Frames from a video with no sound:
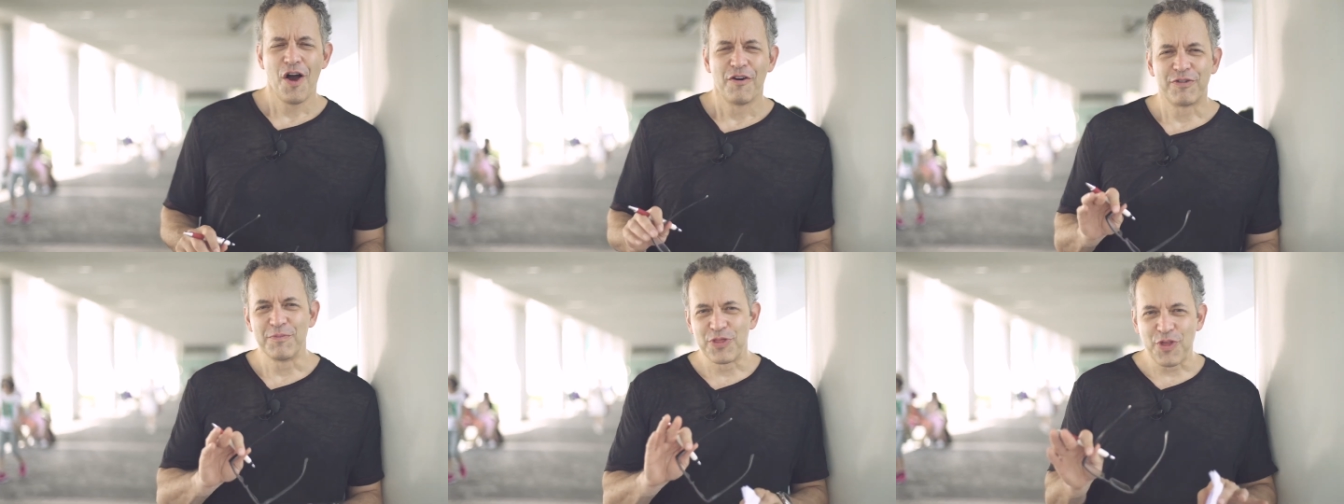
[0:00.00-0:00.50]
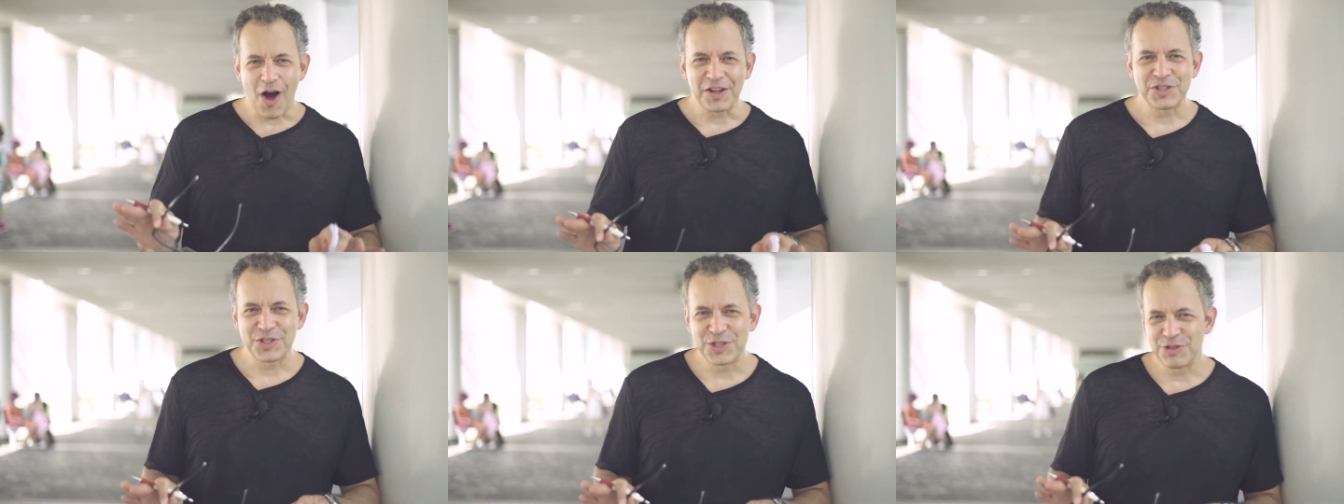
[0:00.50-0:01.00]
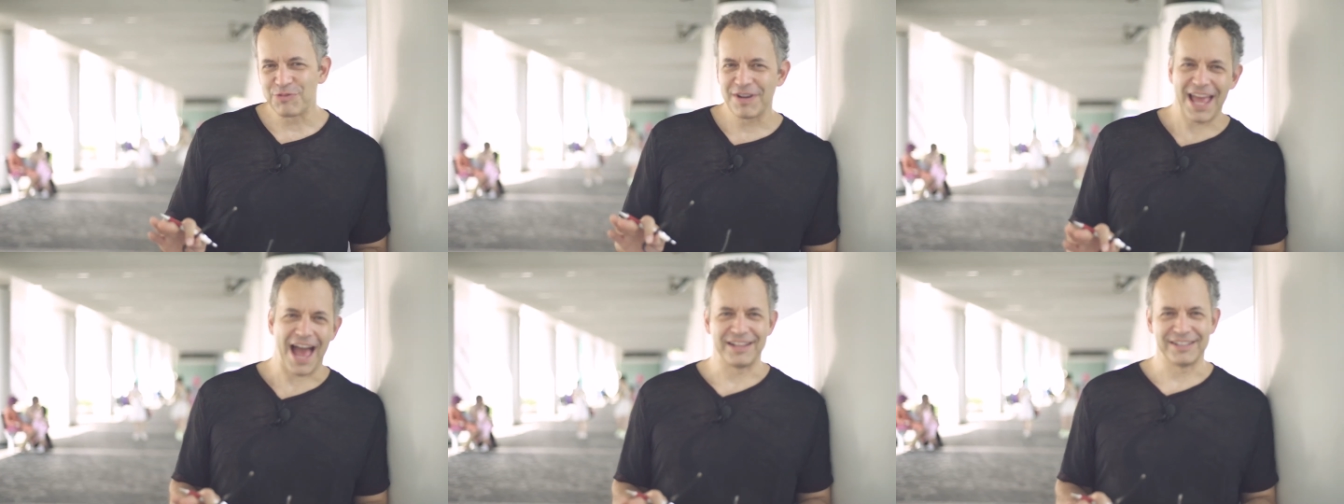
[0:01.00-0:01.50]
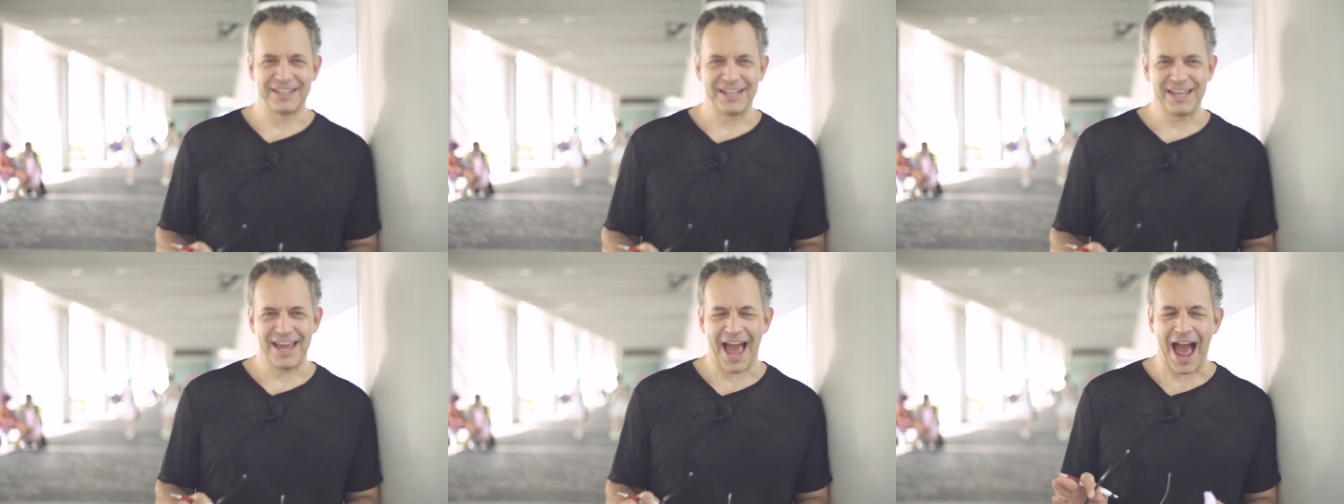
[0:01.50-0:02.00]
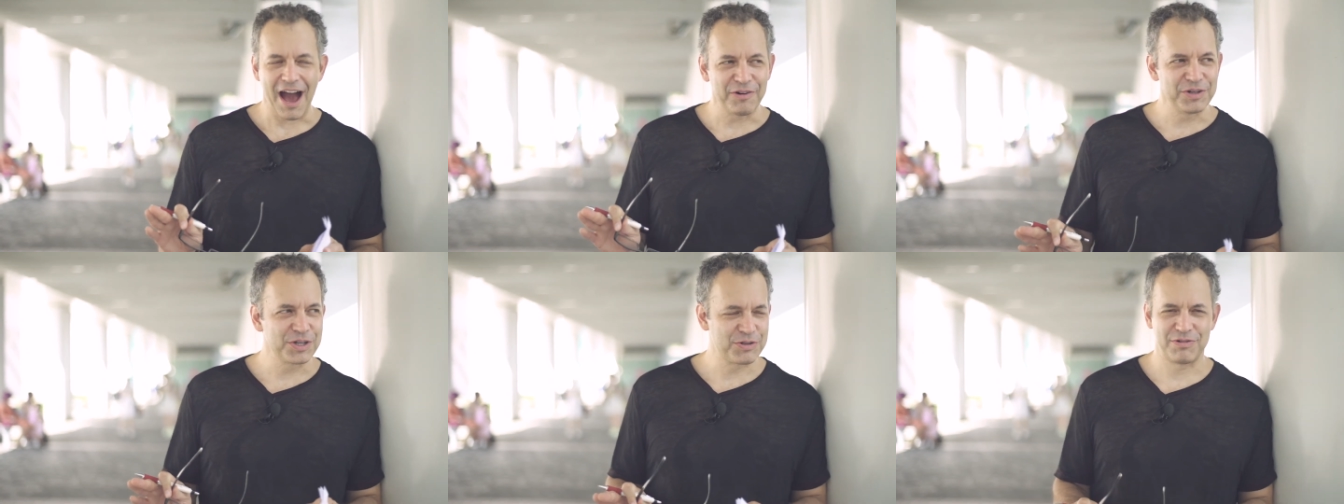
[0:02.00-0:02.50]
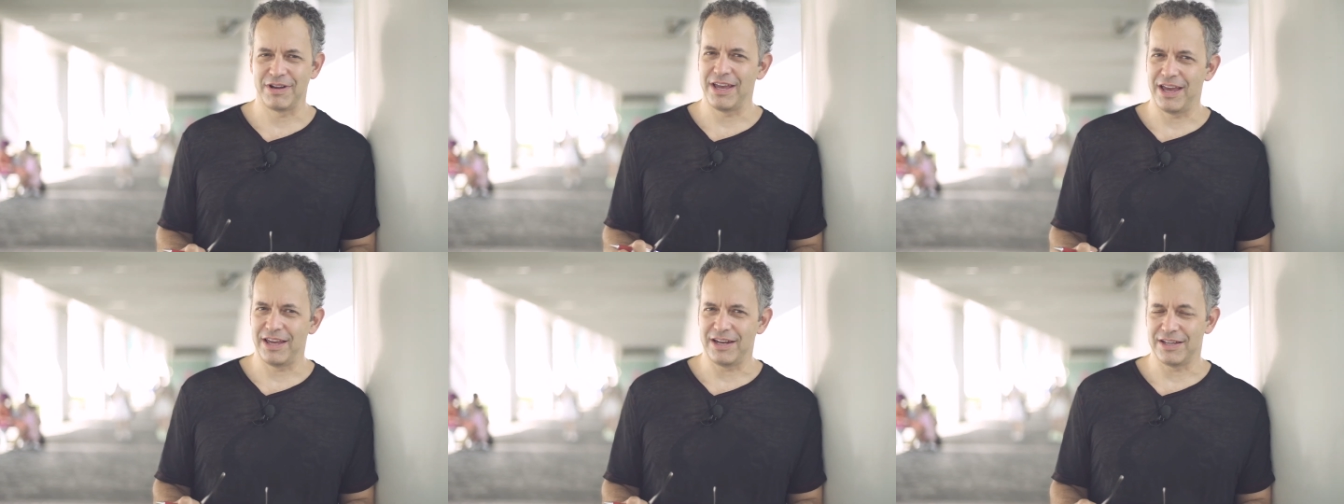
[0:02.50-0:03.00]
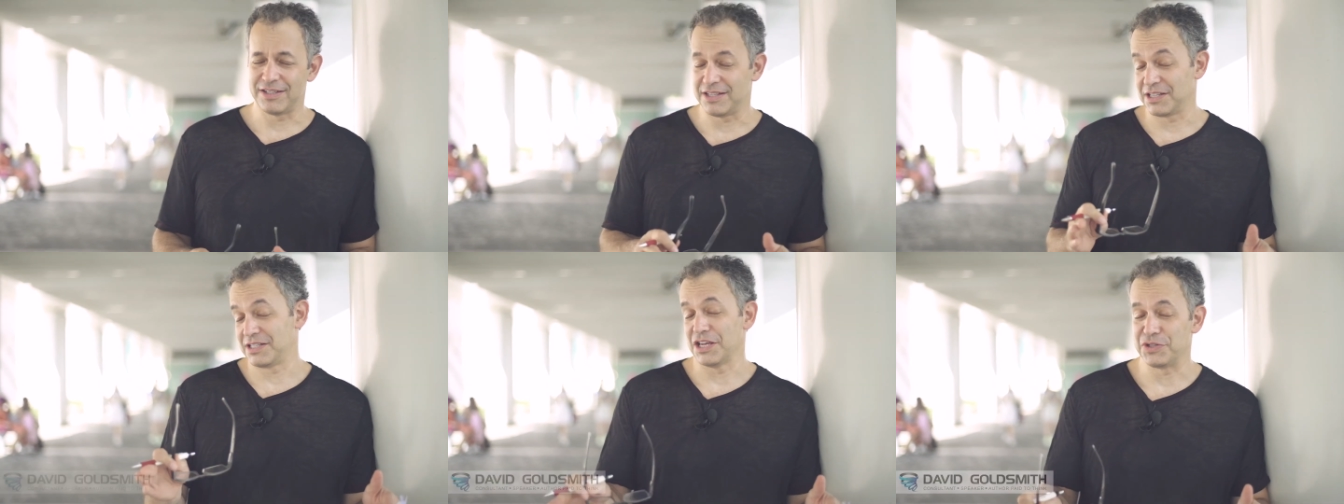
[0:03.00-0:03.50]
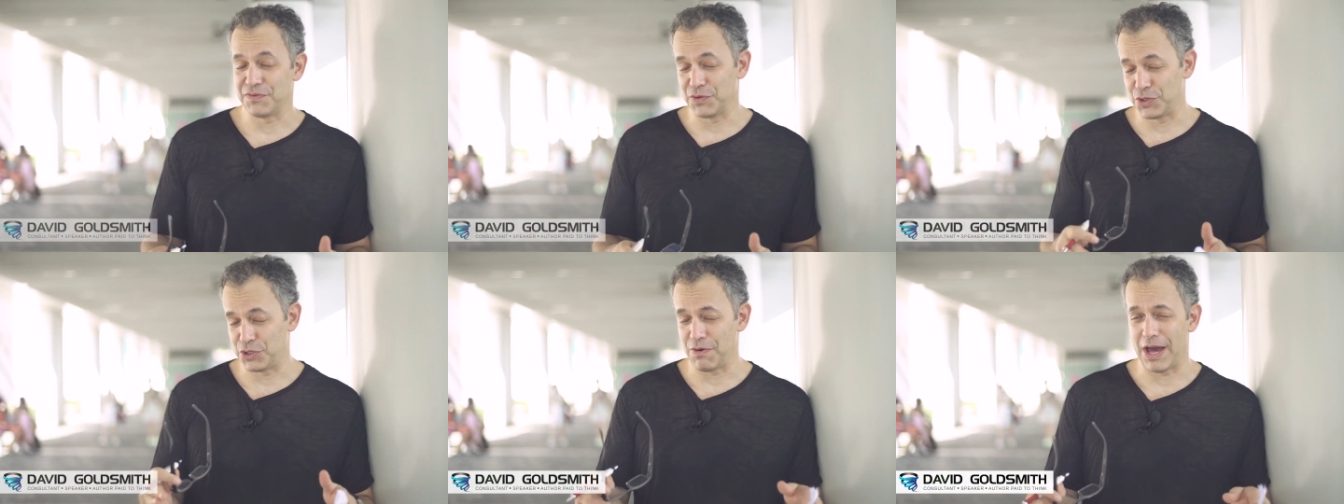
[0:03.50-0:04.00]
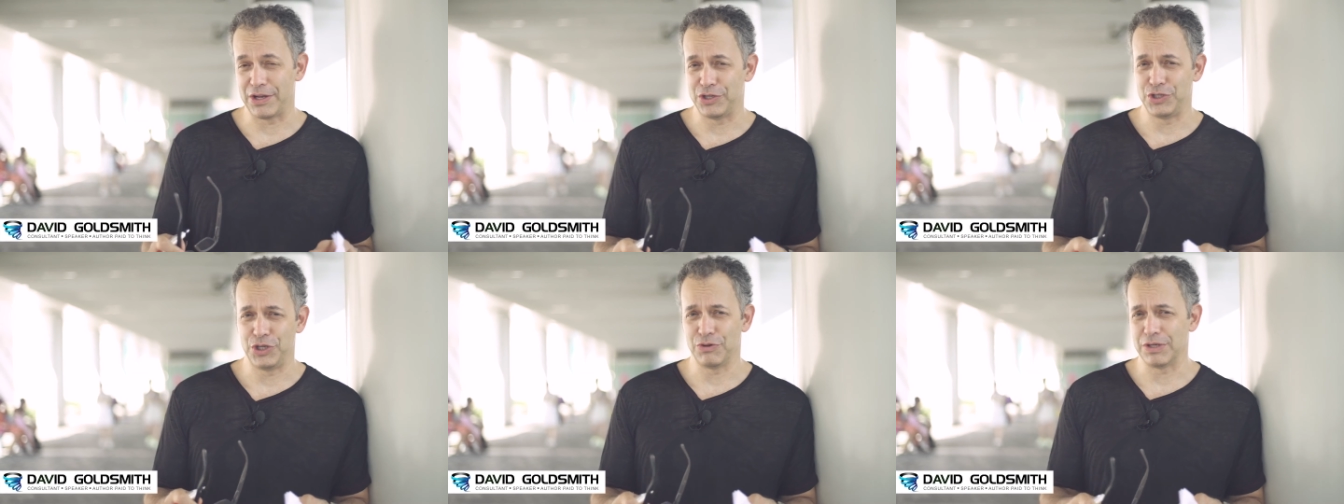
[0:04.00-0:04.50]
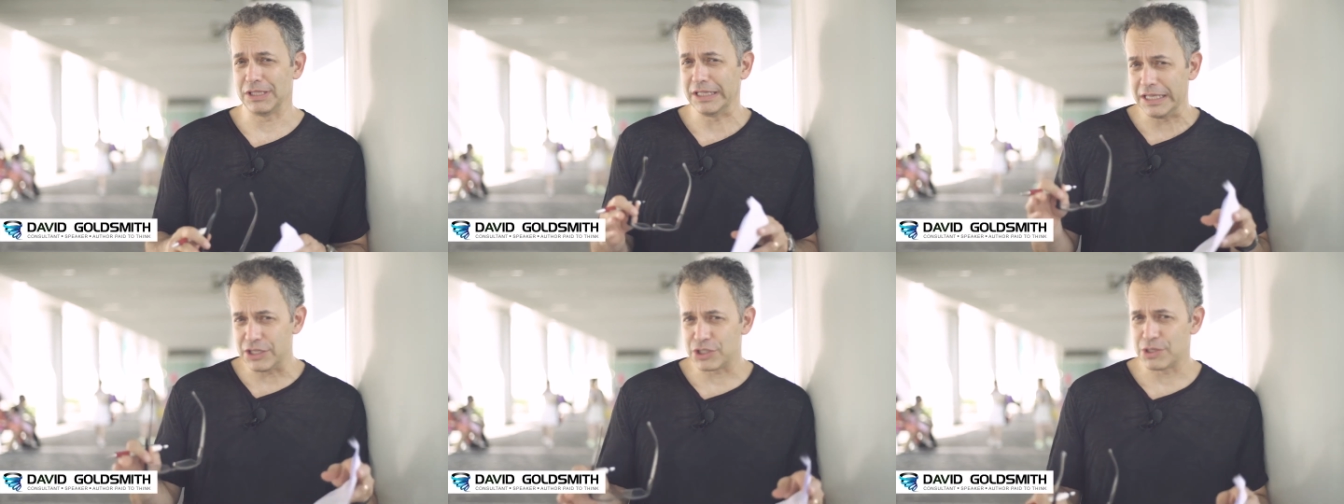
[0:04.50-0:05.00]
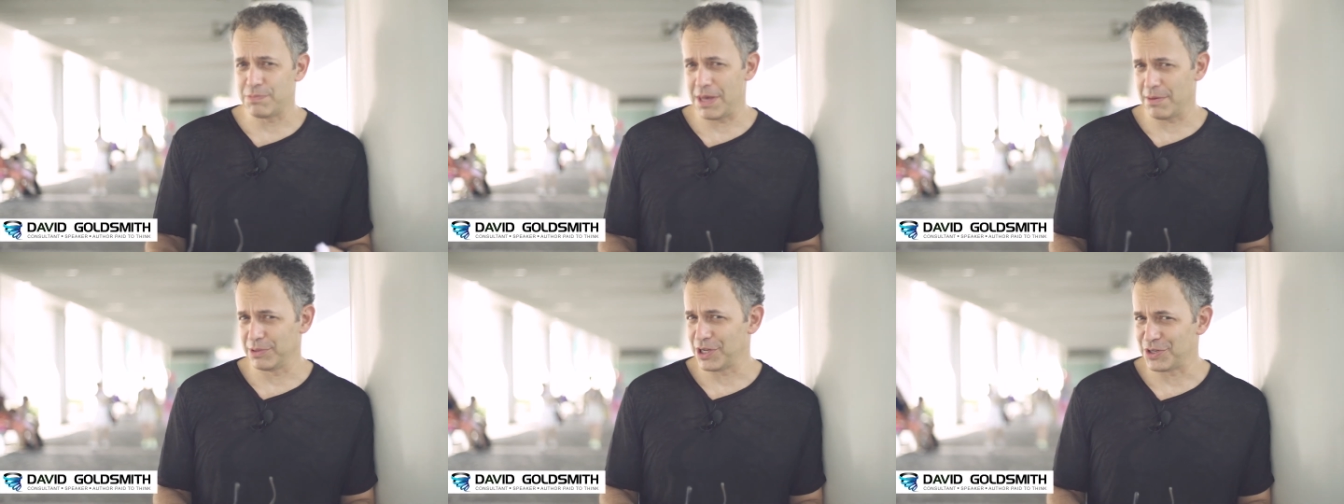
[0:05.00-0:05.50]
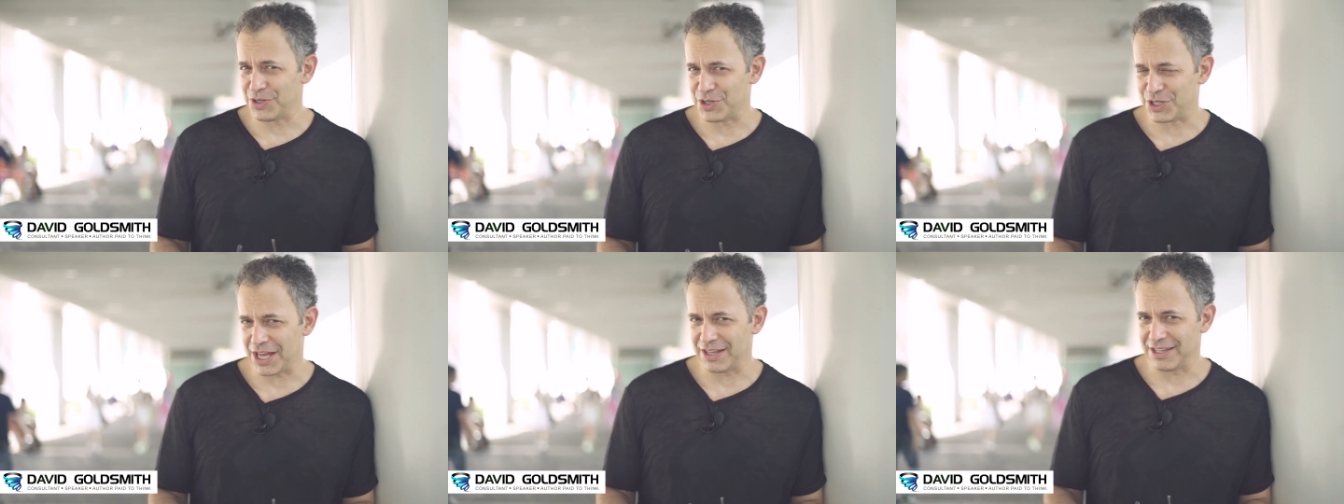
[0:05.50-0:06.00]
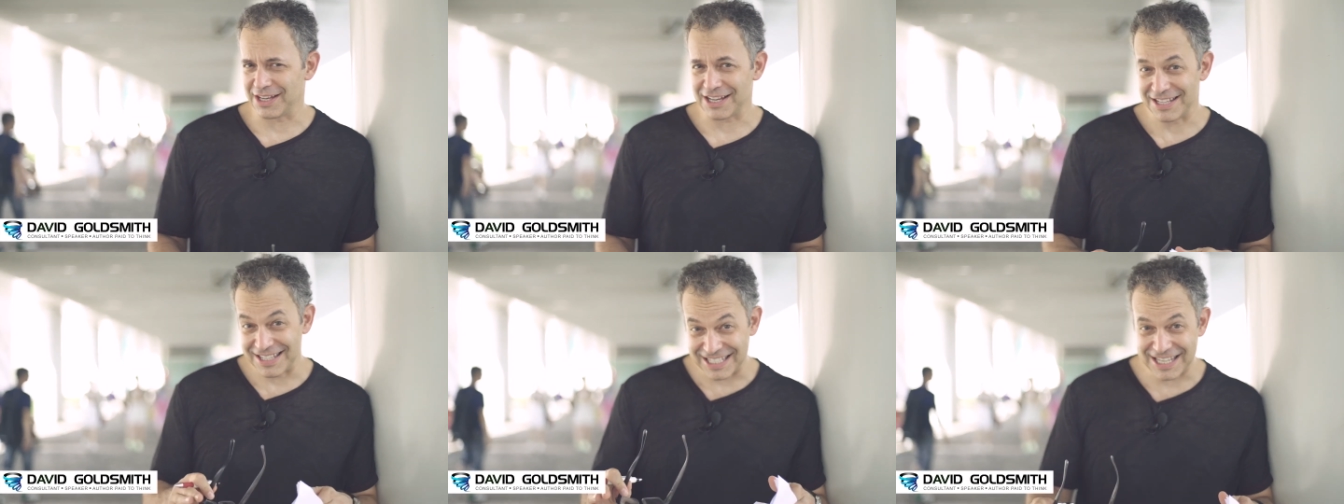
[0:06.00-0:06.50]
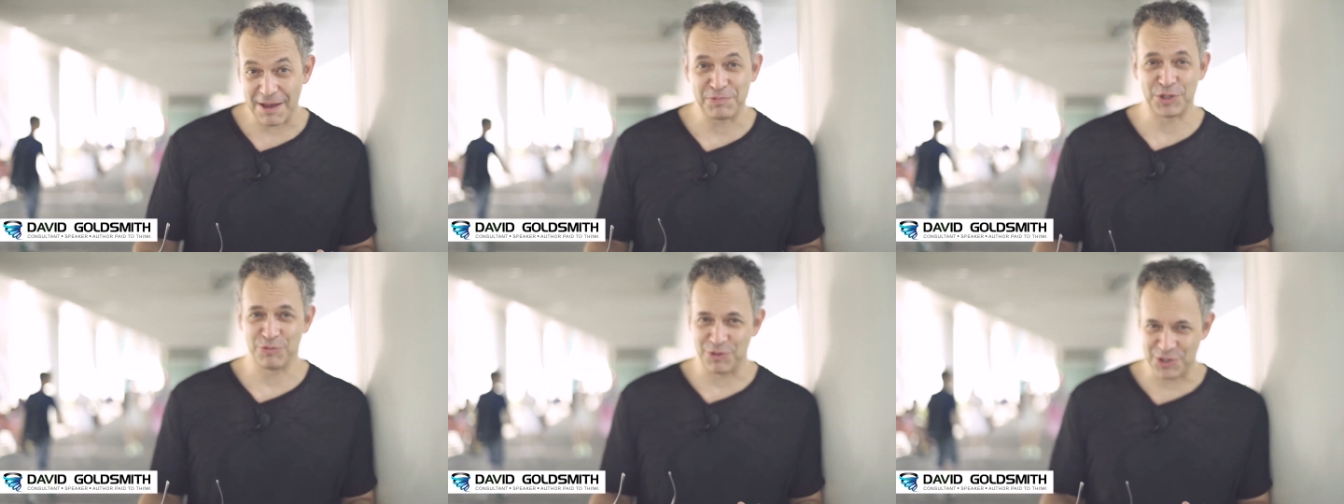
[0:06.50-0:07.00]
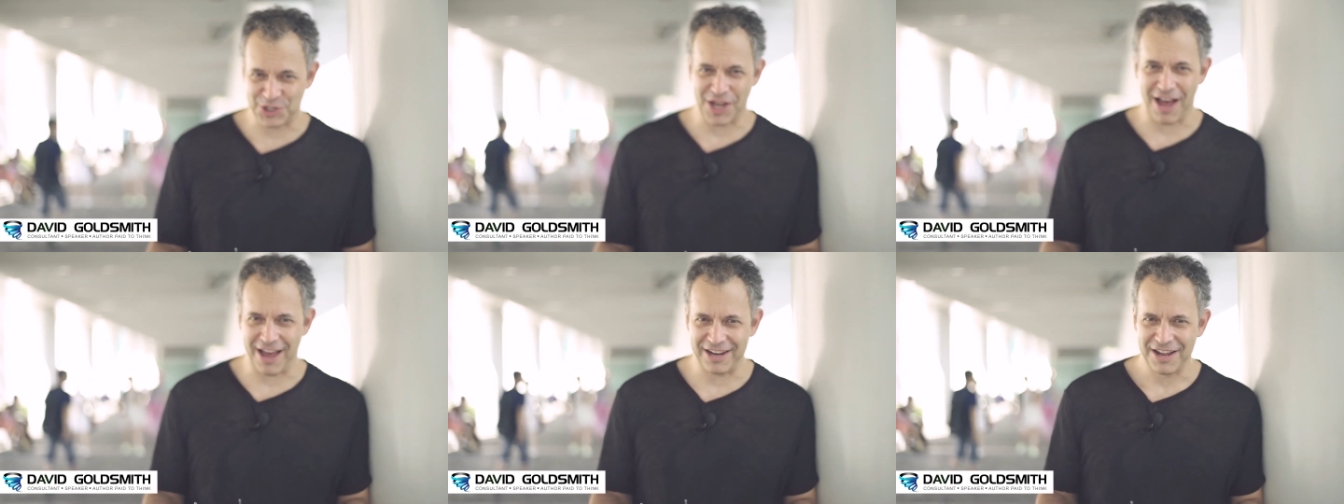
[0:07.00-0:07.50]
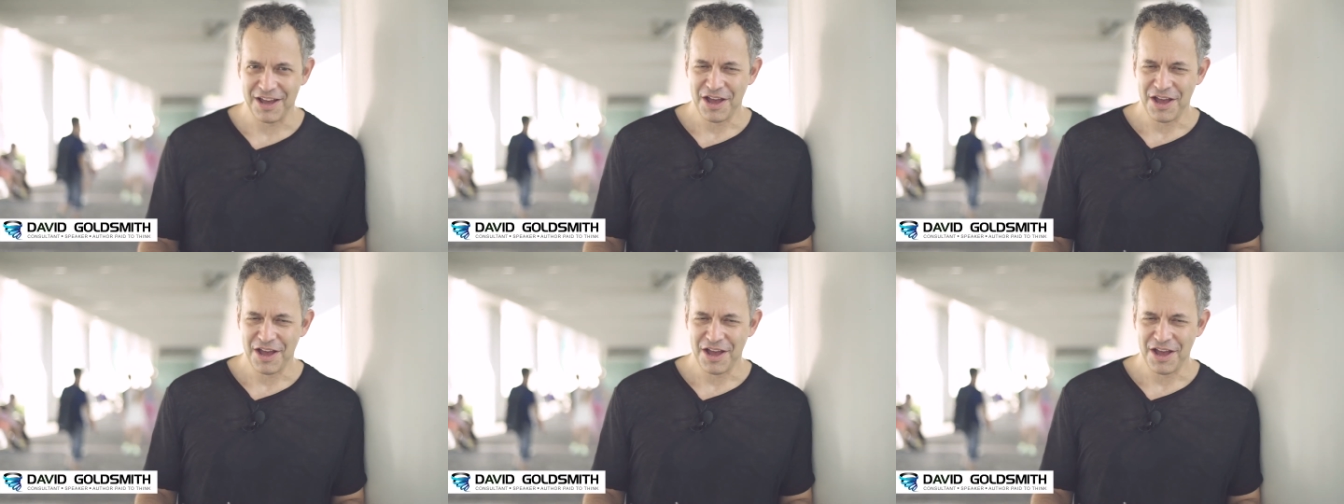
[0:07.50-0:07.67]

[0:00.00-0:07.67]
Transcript: From thoughts to reality, how to create a successful strategy, or at least to be able to understand the conceptual side